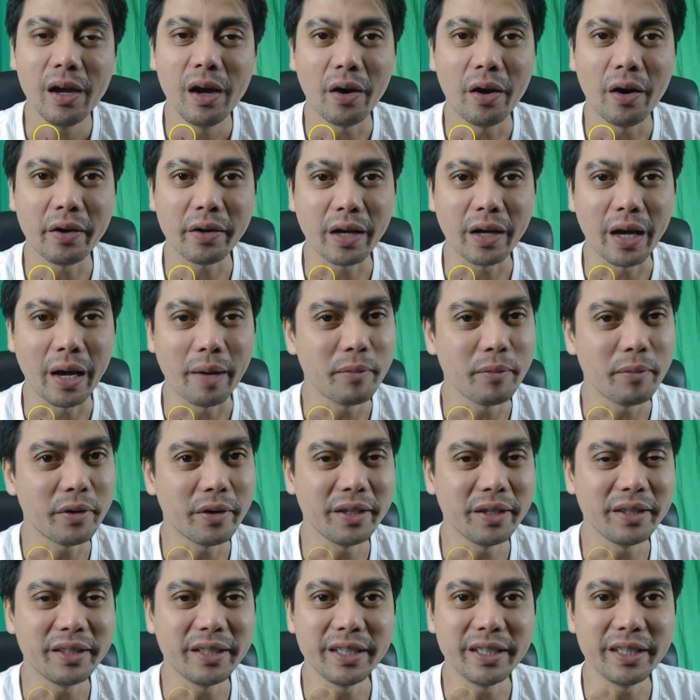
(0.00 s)
our
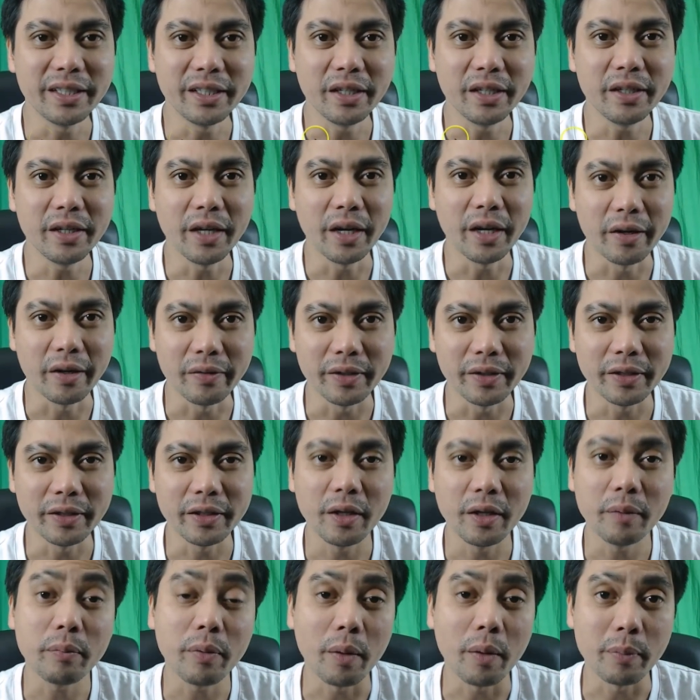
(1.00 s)
camera didn't inherit
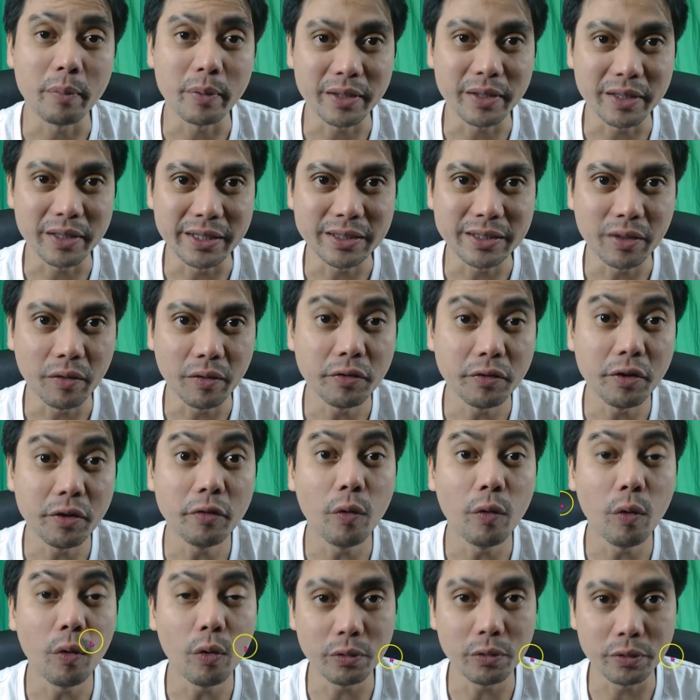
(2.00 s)
the properties of the
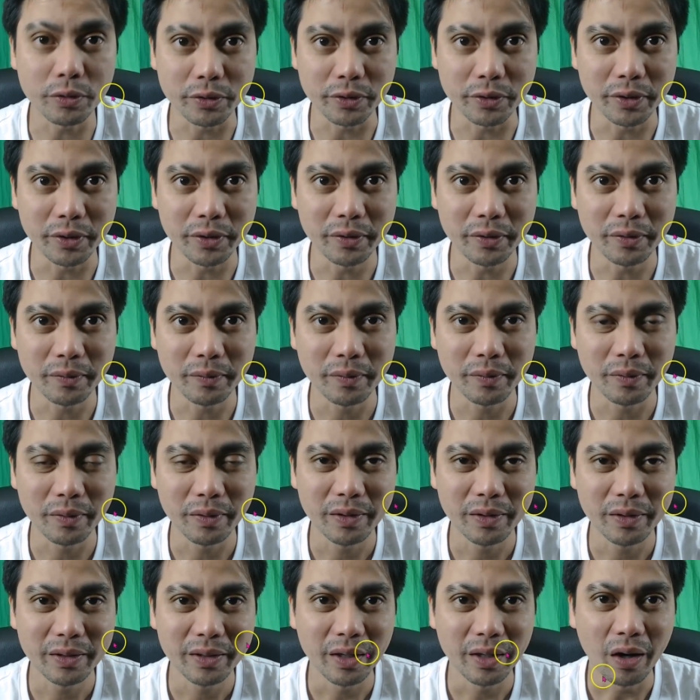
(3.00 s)
folder
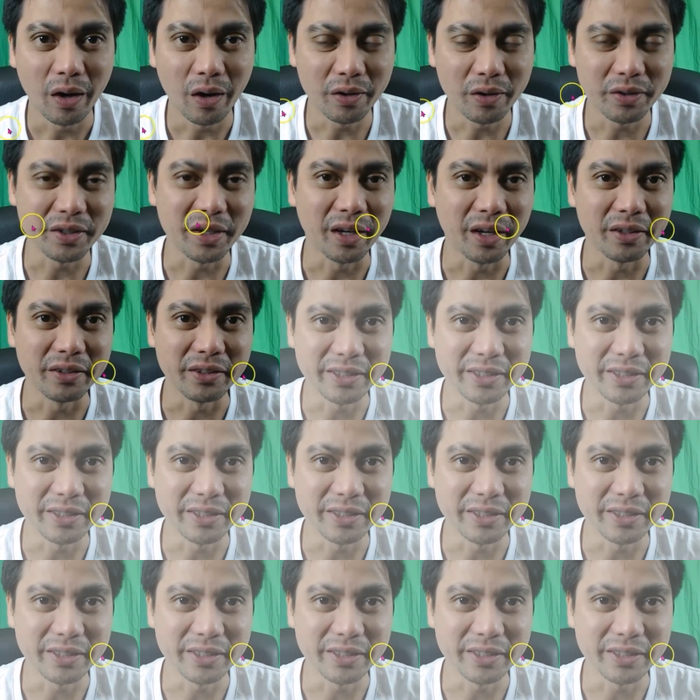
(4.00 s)
on the other